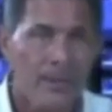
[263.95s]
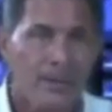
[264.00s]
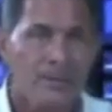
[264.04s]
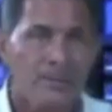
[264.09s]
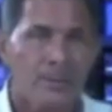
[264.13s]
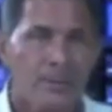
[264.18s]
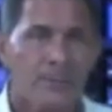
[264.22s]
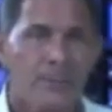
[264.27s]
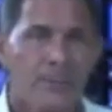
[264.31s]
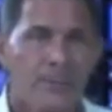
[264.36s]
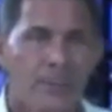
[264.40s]

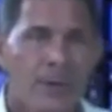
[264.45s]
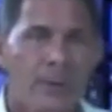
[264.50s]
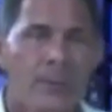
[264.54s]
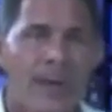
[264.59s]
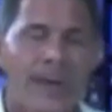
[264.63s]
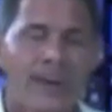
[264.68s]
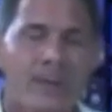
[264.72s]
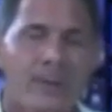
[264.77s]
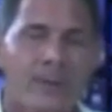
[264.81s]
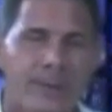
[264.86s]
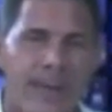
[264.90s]
So free
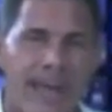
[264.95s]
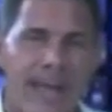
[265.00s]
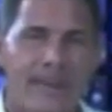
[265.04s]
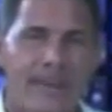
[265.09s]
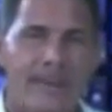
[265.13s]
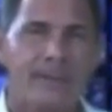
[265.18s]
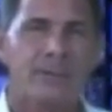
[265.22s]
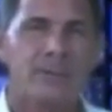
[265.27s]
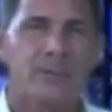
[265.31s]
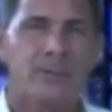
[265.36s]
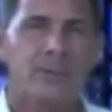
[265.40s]
radical
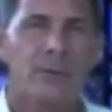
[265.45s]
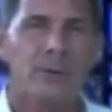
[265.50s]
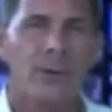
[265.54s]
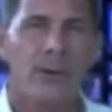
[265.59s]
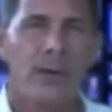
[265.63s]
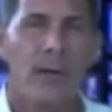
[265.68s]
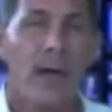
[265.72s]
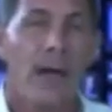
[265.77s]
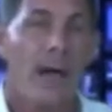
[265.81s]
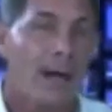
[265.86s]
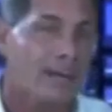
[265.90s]
damage
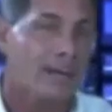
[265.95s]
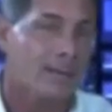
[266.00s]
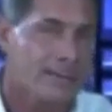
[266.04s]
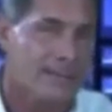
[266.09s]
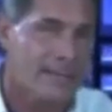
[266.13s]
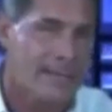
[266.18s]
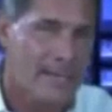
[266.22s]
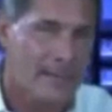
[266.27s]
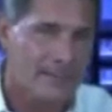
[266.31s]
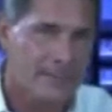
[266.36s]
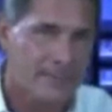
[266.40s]
or
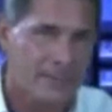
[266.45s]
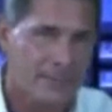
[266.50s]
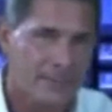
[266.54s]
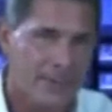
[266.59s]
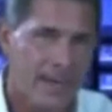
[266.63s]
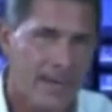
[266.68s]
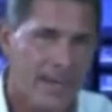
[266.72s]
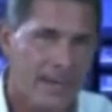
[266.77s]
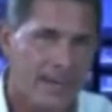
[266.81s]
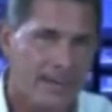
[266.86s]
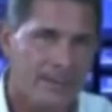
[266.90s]
oxidative
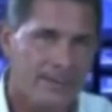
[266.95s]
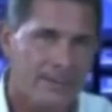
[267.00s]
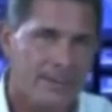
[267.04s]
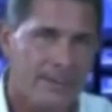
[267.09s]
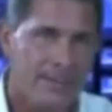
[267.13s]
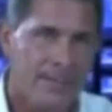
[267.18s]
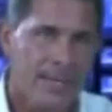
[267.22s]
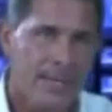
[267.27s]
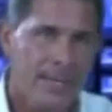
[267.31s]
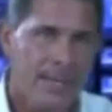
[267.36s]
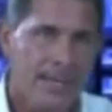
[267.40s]

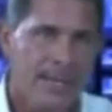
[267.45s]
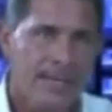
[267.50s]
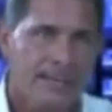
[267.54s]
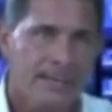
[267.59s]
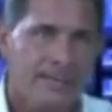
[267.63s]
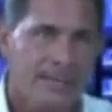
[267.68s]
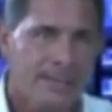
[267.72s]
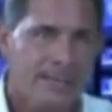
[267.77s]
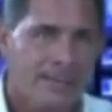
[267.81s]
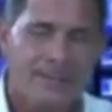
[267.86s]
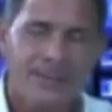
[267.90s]
stress
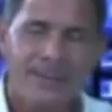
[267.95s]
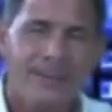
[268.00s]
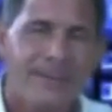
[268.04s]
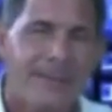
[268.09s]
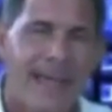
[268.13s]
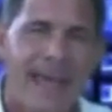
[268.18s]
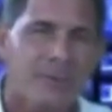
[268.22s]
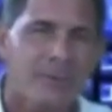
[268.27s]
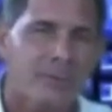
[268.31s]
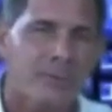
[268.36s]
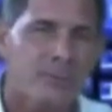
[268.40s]
is just the
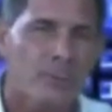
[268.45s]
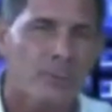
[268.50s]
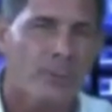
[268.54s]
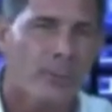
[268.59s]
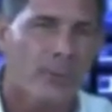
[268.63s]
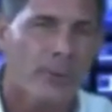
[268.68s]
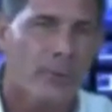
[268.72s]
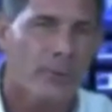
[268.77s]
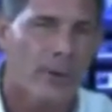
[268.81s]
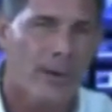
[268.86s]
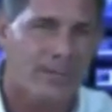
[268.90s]
natural
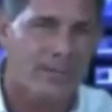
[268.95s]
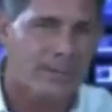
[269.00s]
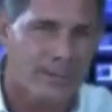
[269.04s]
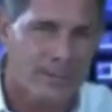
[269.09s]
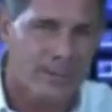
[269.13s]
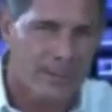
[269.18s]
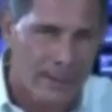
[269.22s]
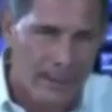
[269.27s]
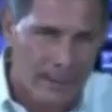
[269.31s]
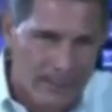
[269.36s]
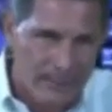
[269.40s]

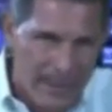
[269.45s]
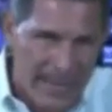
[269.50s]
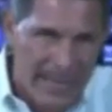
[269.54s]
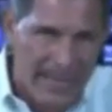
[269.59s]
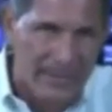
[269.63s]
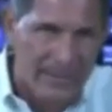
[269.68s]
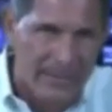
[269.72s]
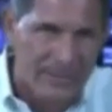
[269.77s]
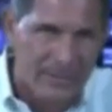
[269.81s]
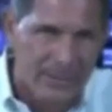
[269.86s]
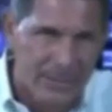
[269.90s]
progression of
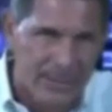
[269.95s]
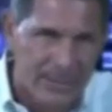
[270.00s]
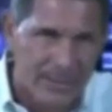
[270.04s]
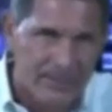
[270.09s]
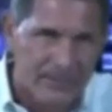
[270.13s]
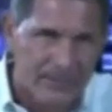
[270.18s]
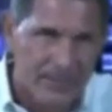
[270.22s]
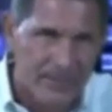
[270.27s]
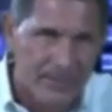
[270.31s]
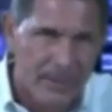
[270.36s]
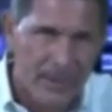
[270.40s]

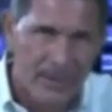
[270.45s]
aging.